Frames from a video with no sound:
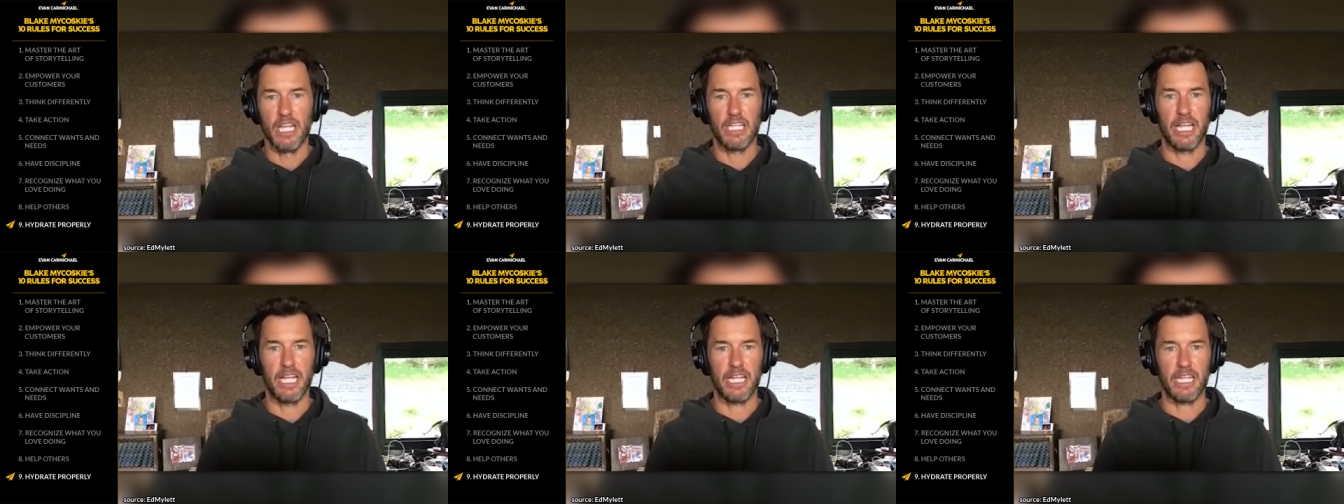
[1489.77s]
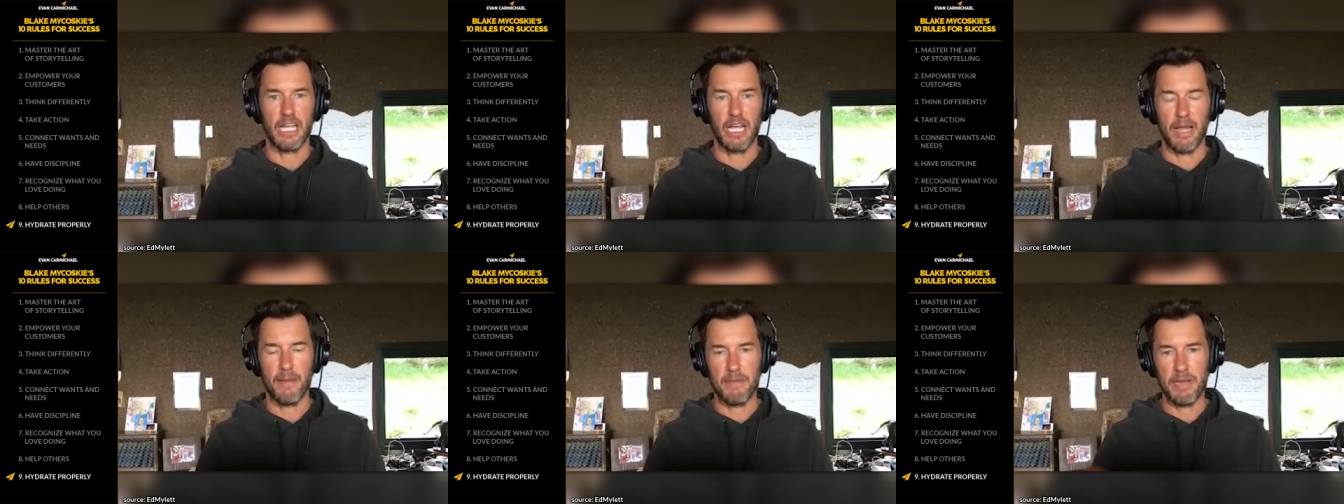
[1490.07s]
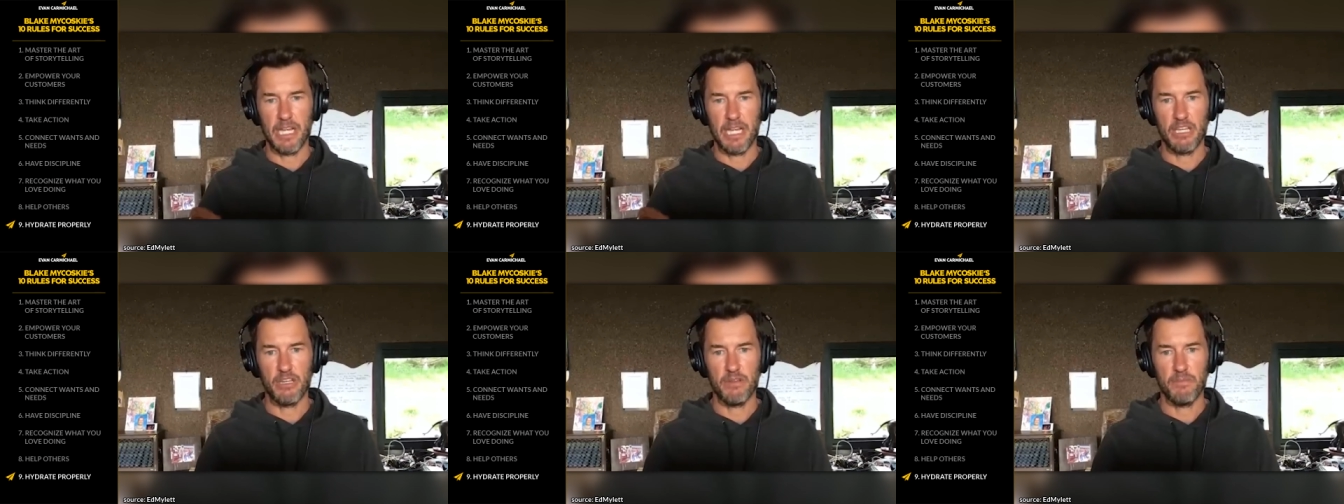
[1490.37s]
Like, I
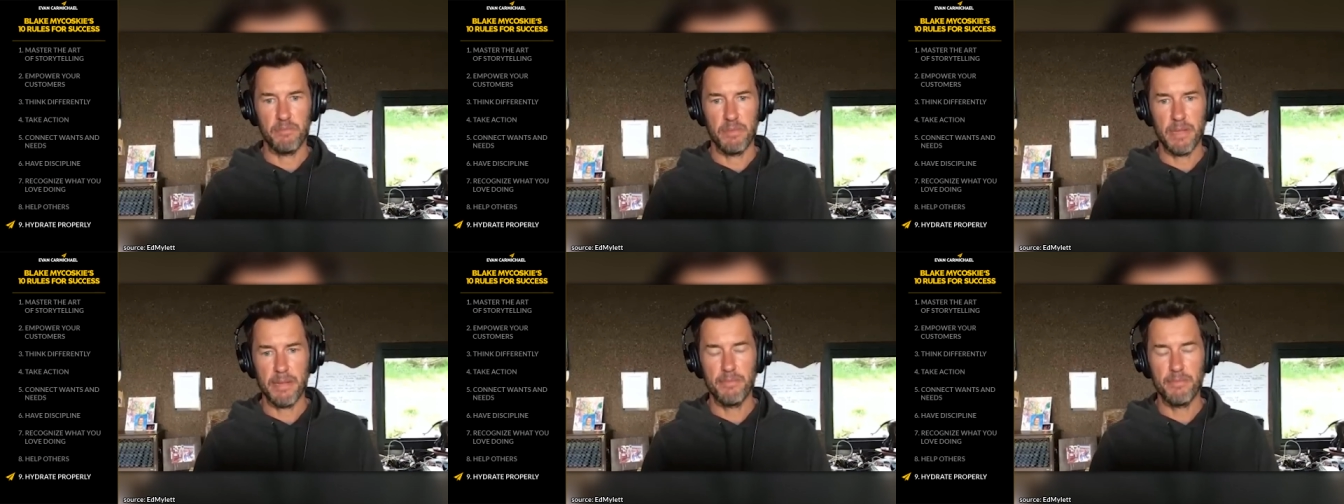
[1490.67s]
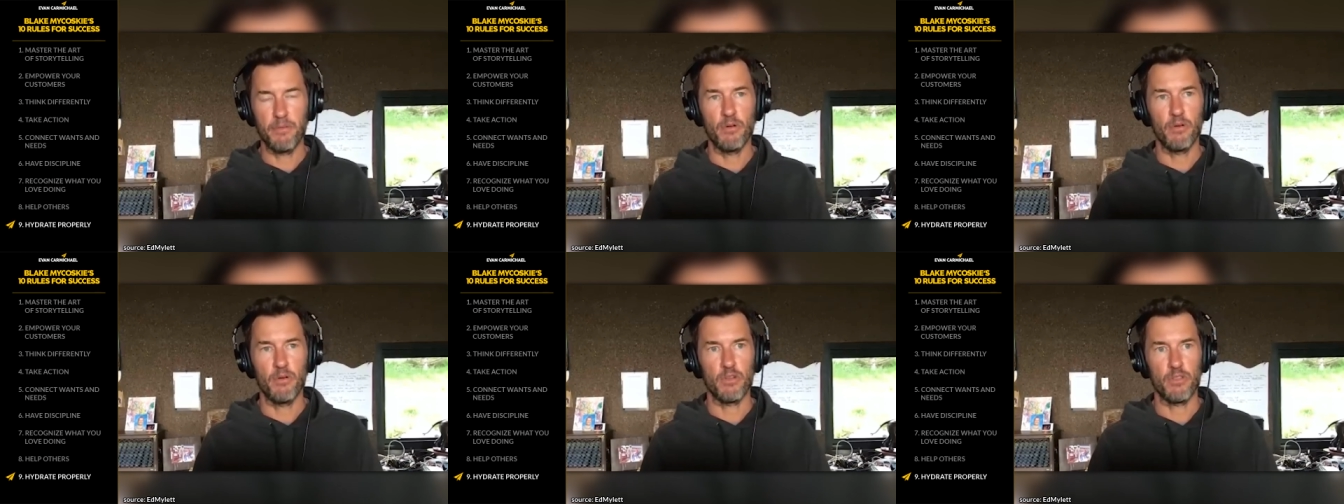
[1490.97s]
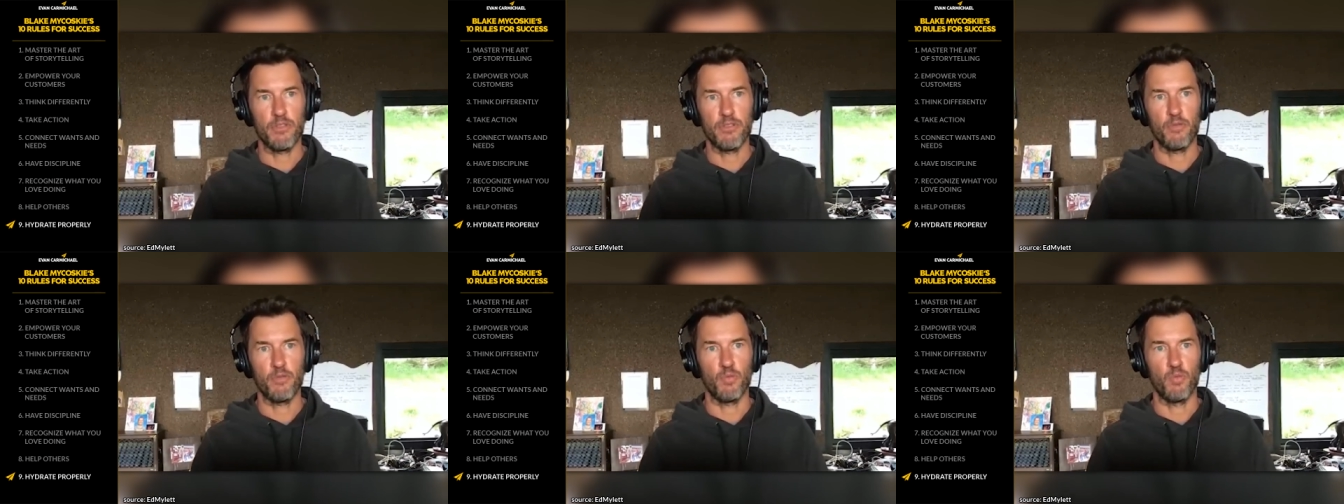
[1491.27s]
mean,
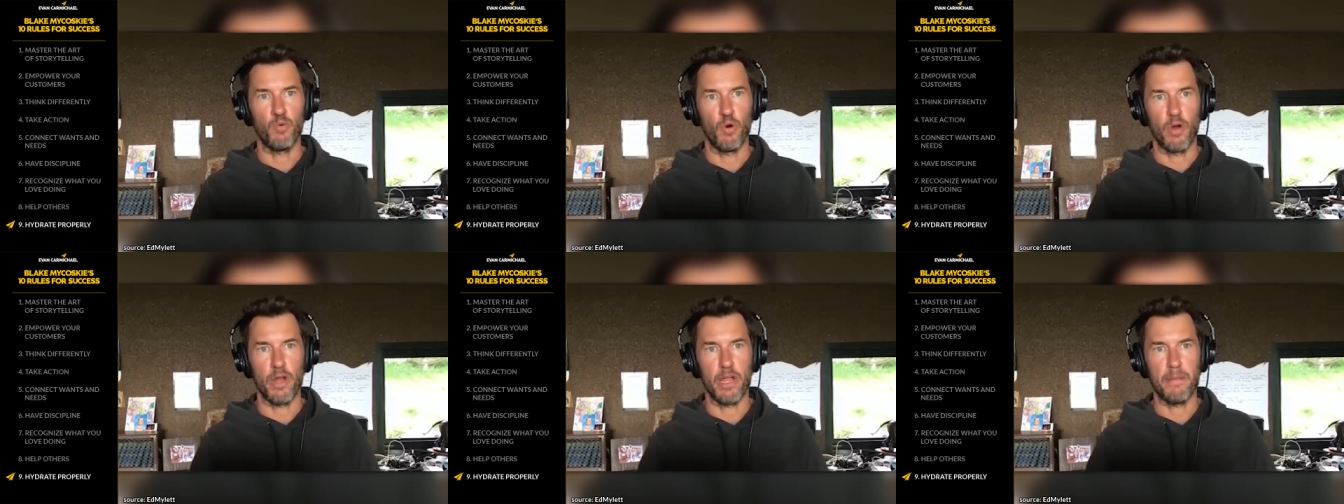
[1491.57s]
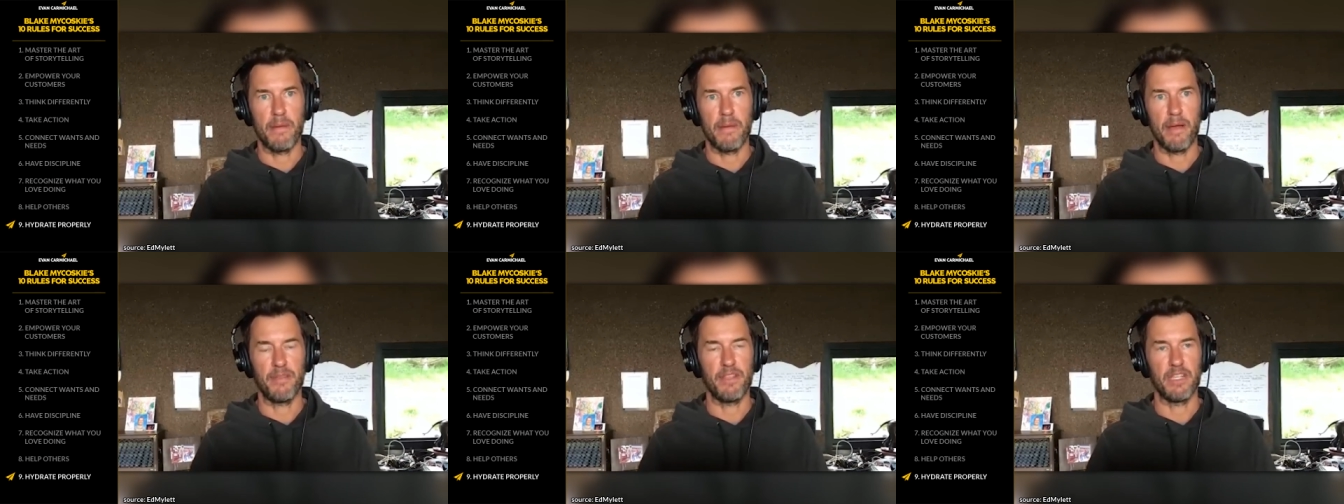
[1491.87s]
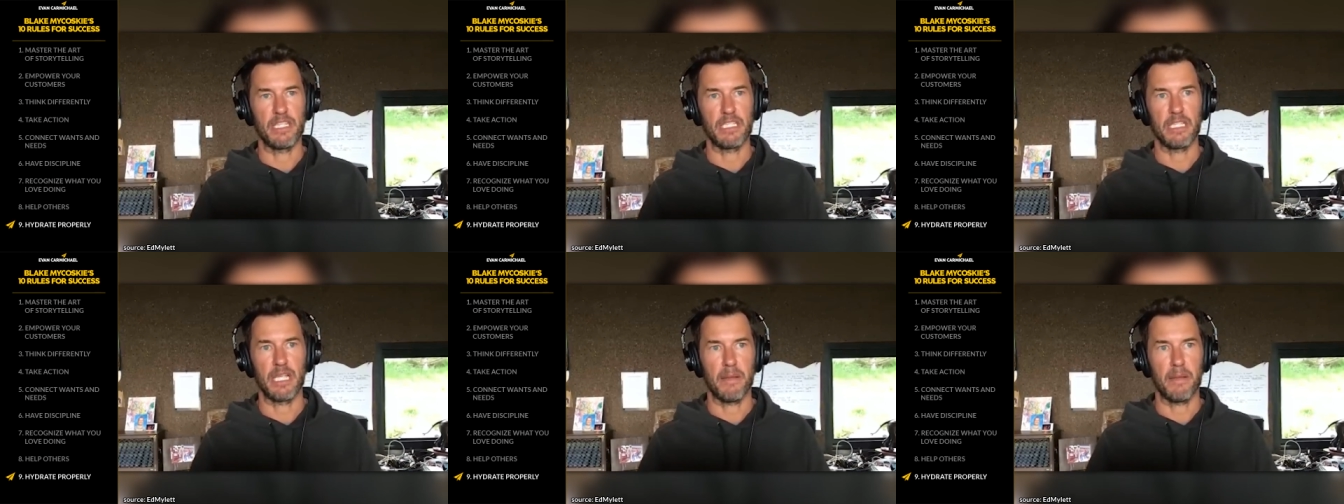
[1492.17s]
people worry about
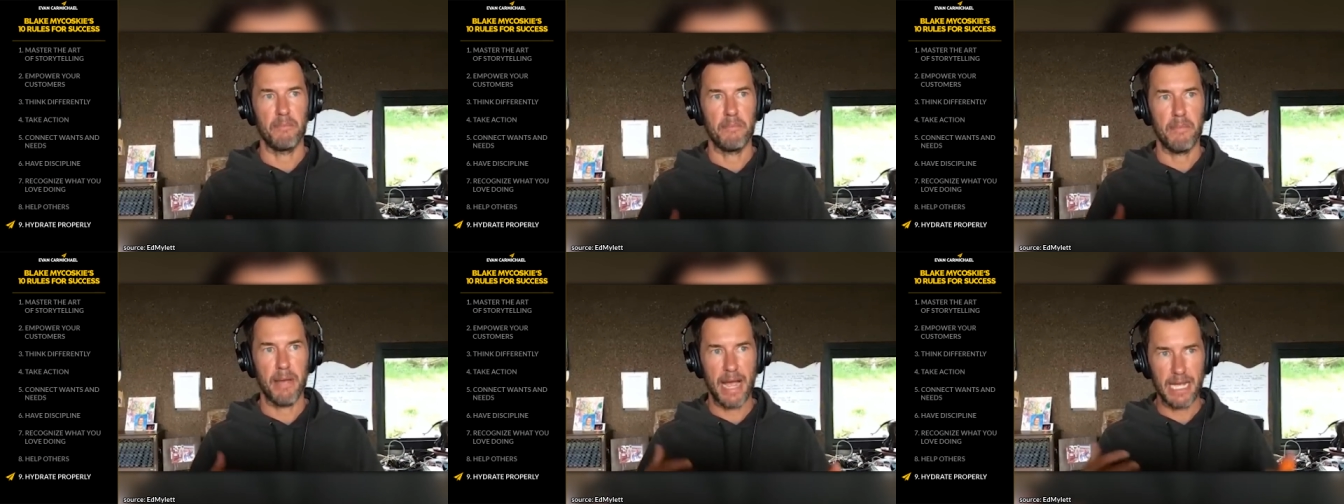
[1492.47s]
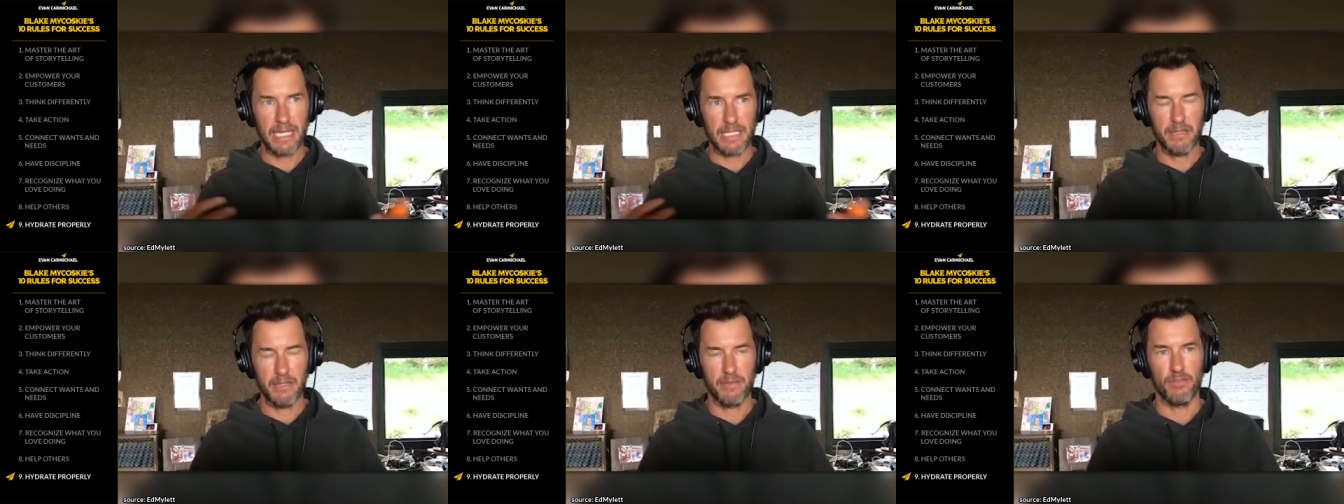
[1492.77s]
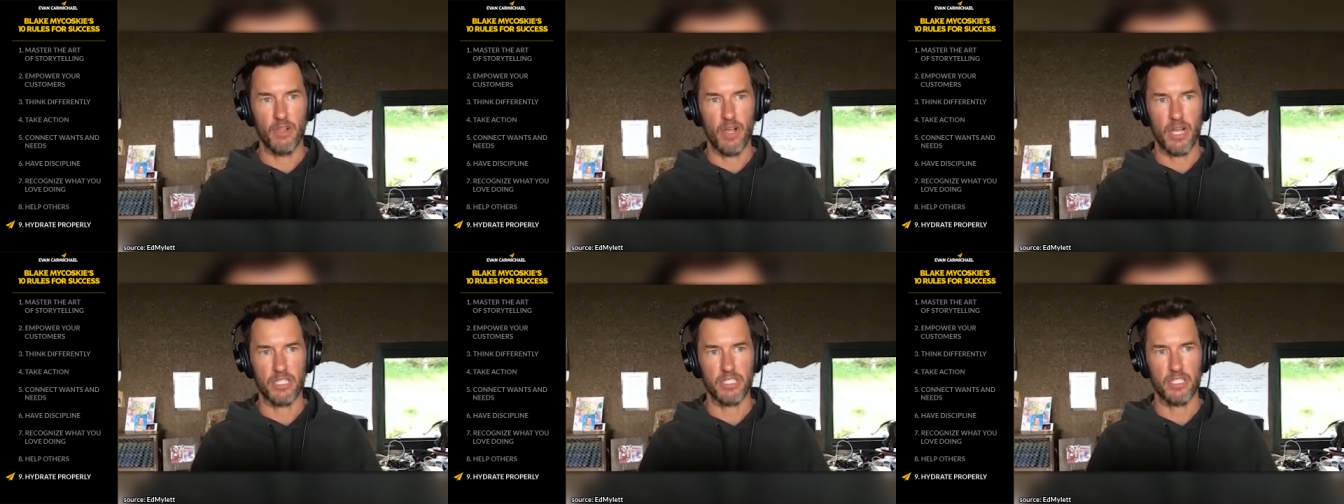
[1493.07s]
this like massive
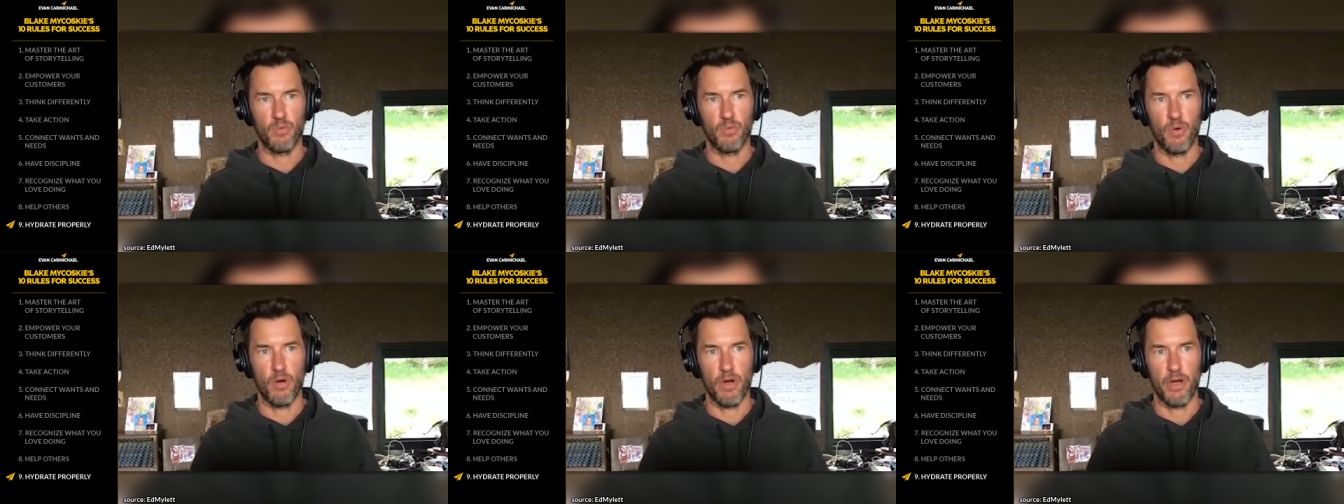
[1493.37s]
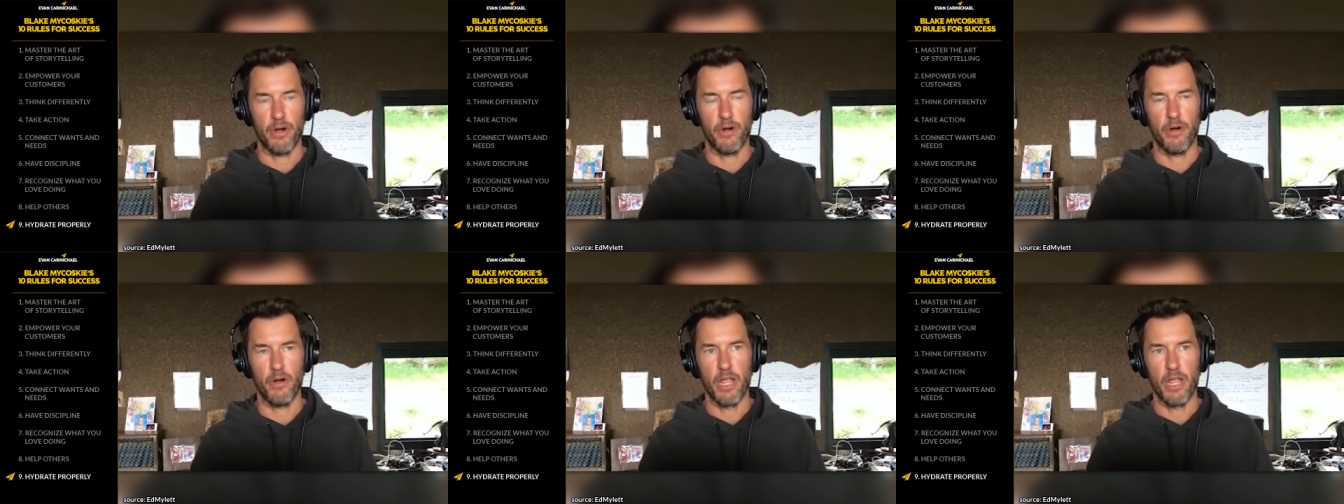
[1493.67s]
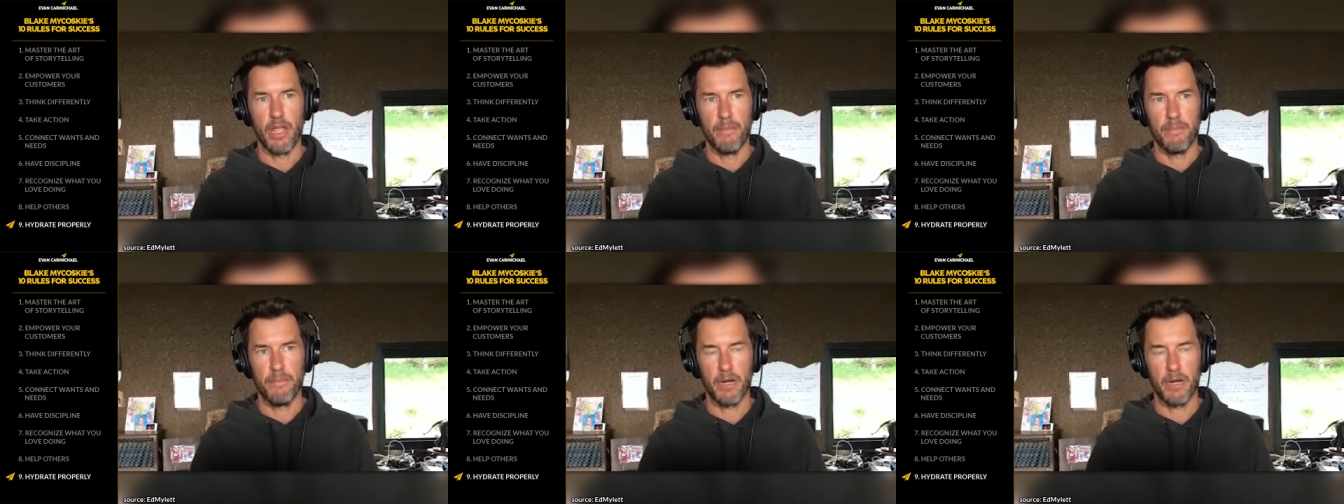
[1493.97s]
loss in water,